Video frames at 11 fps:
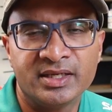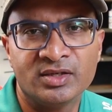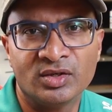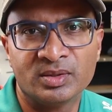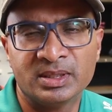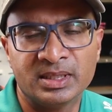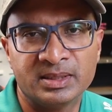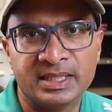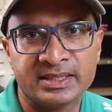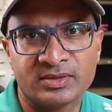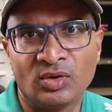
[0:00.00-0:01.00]

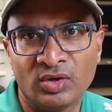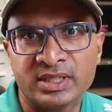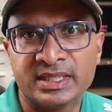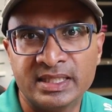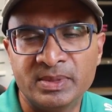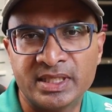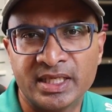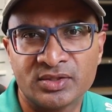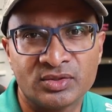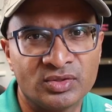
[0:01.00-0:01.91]
There's always a limitation